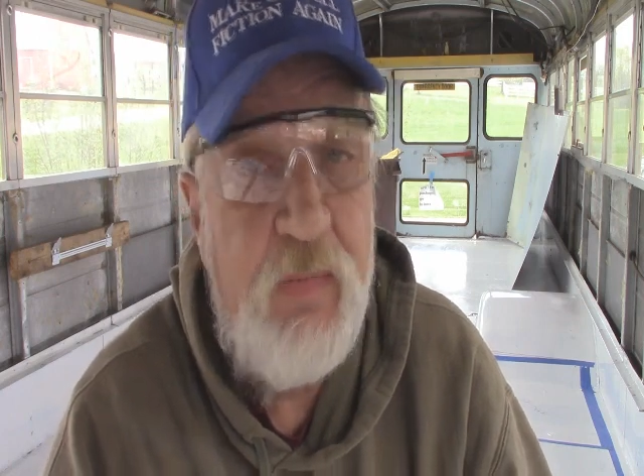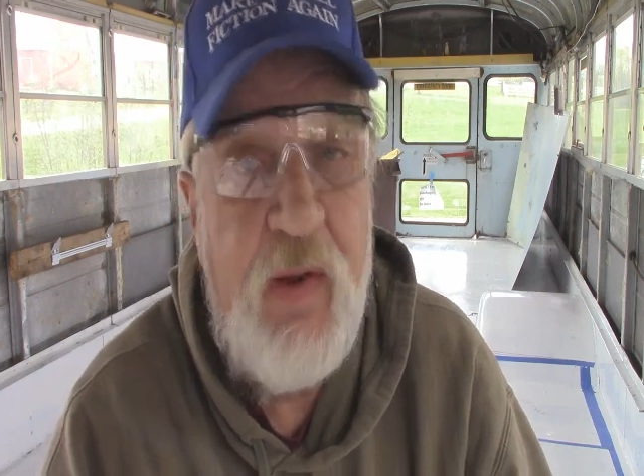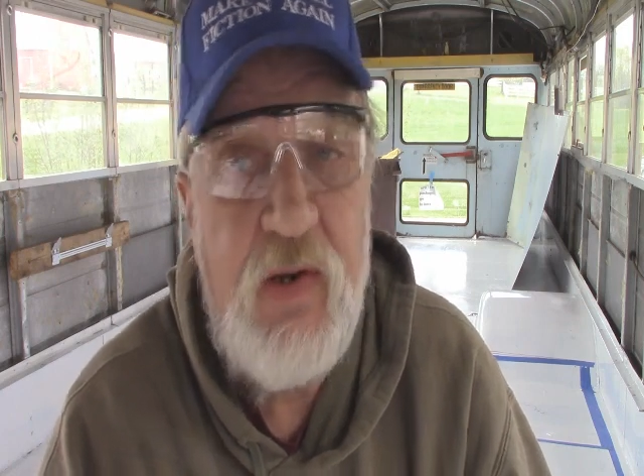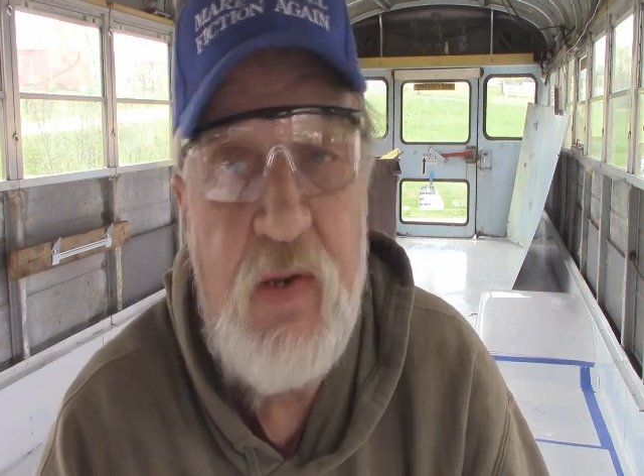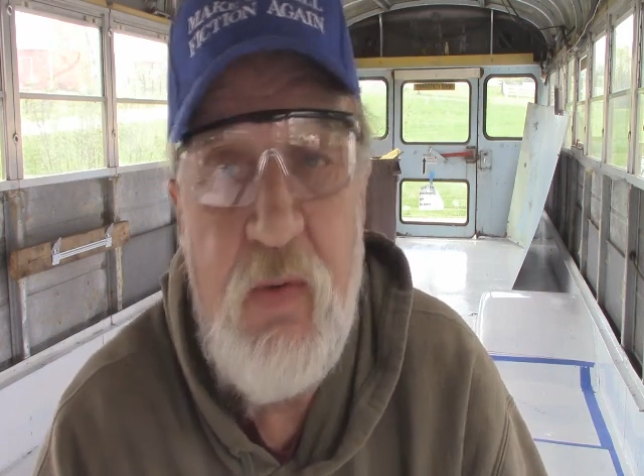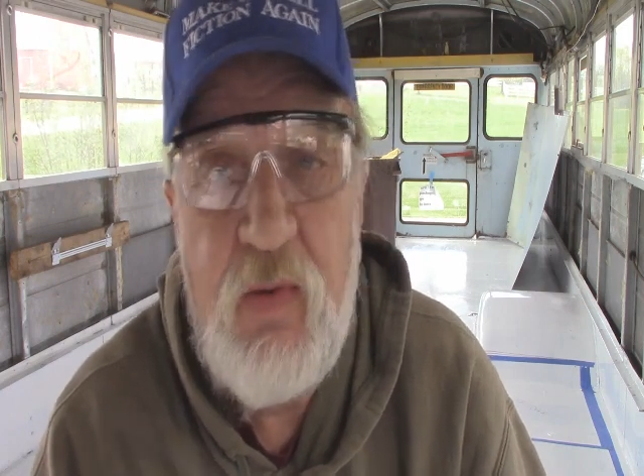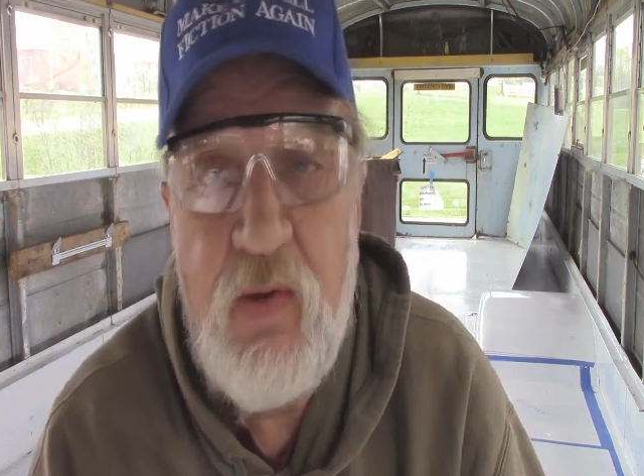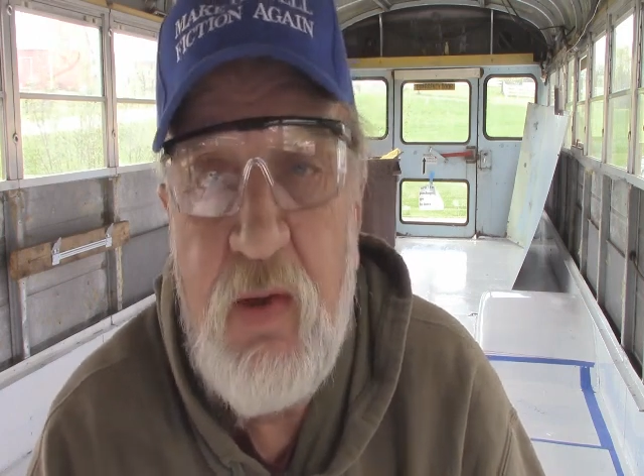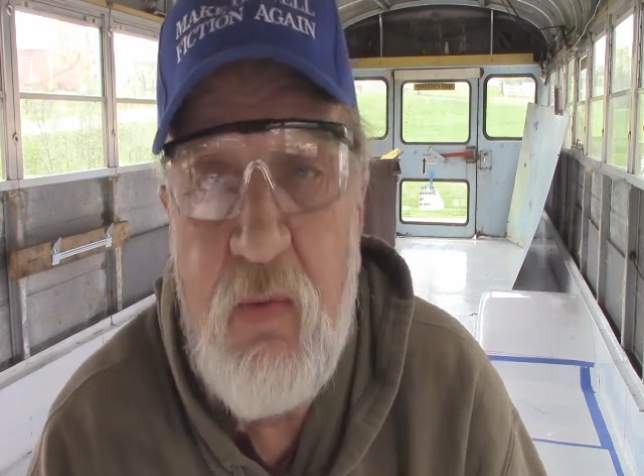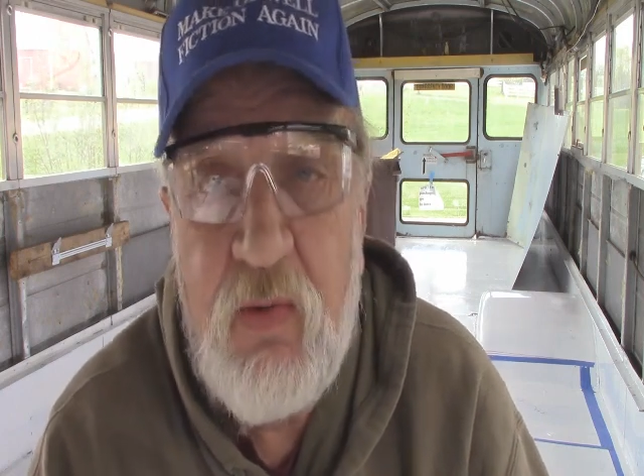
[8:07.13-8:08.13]
especially
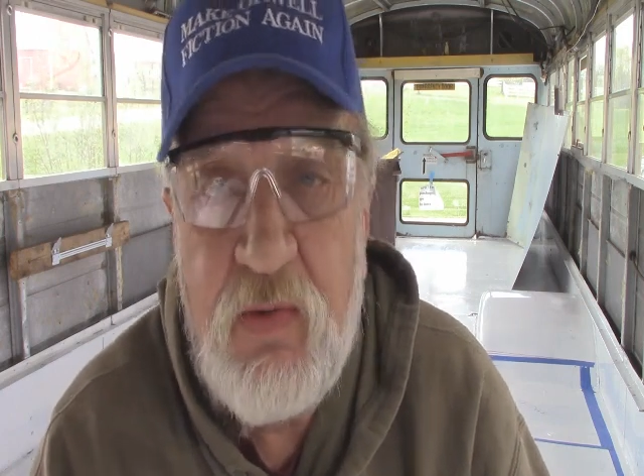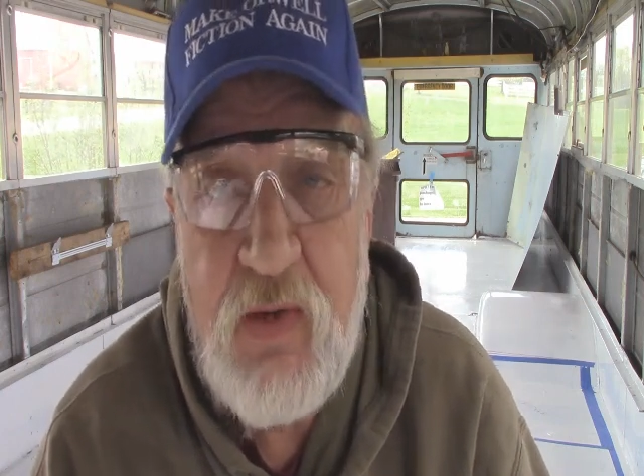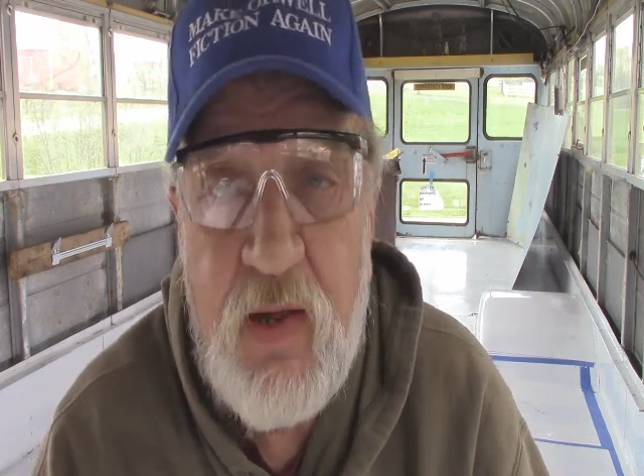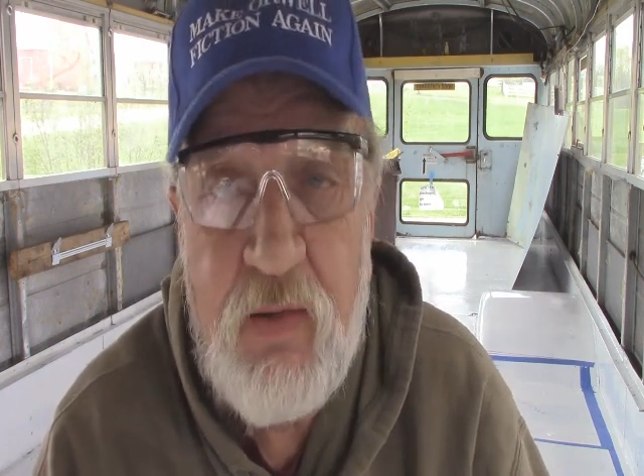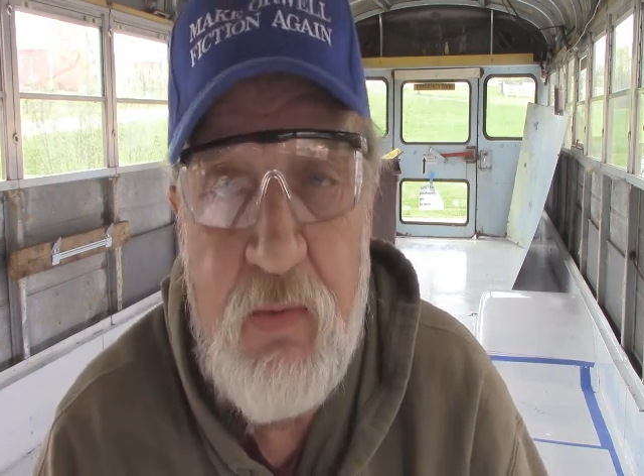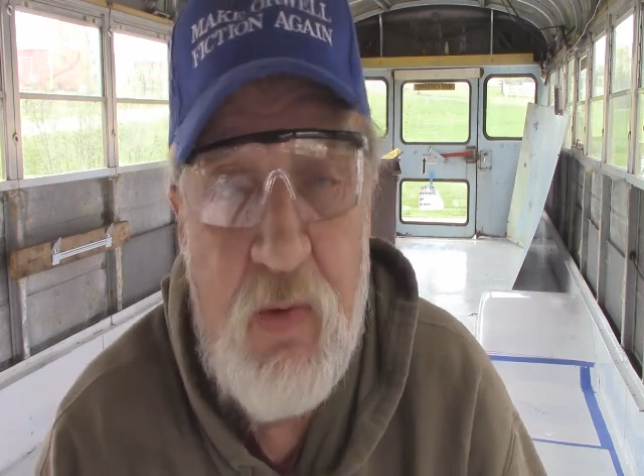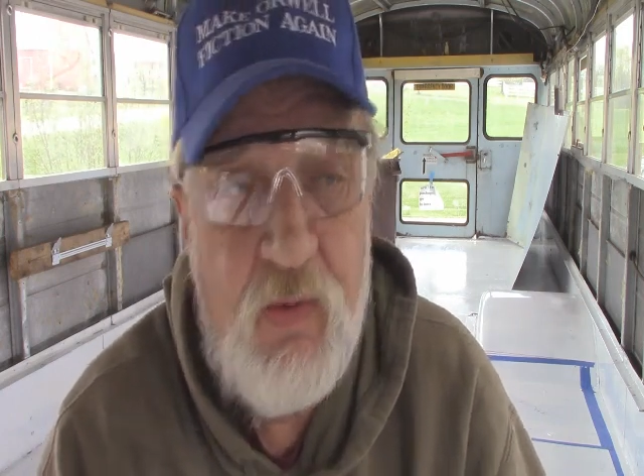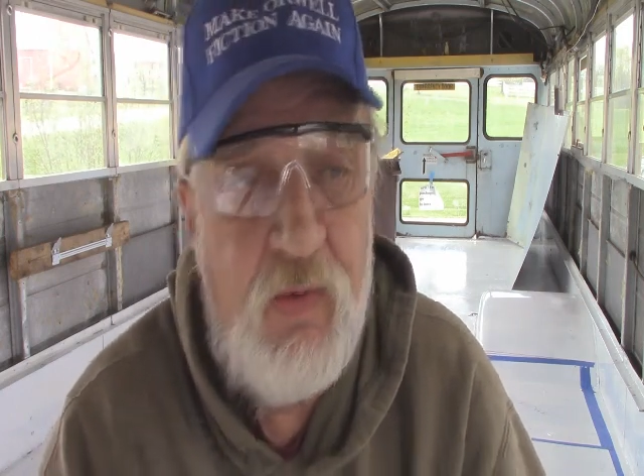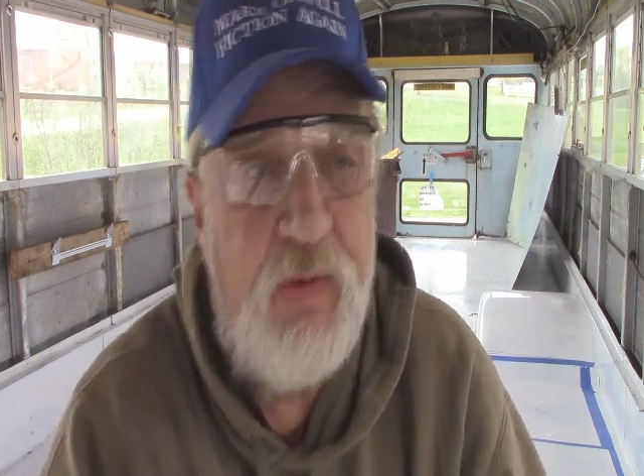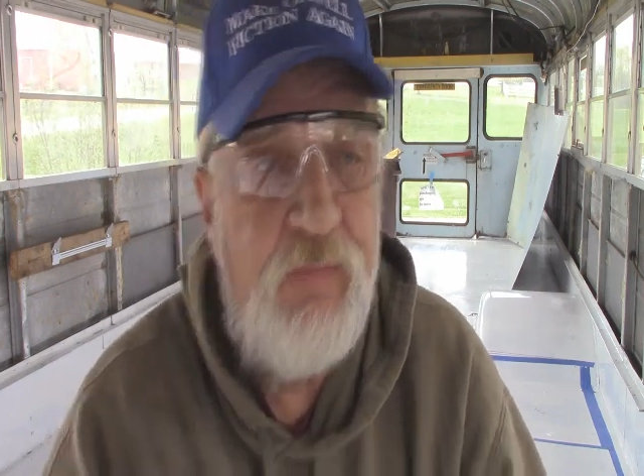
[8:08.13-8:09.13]
one that rolls down the
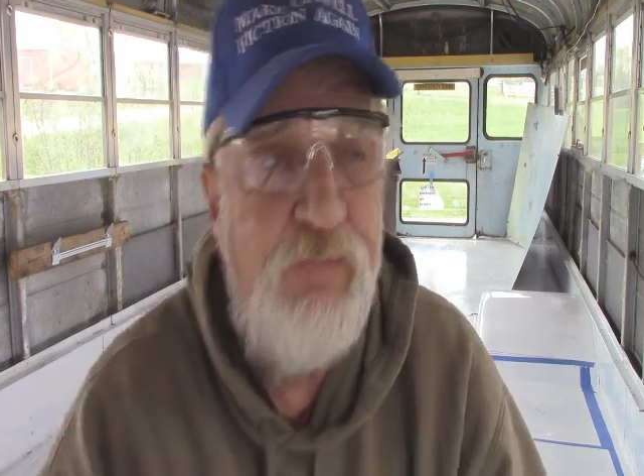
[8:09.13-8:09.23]
road.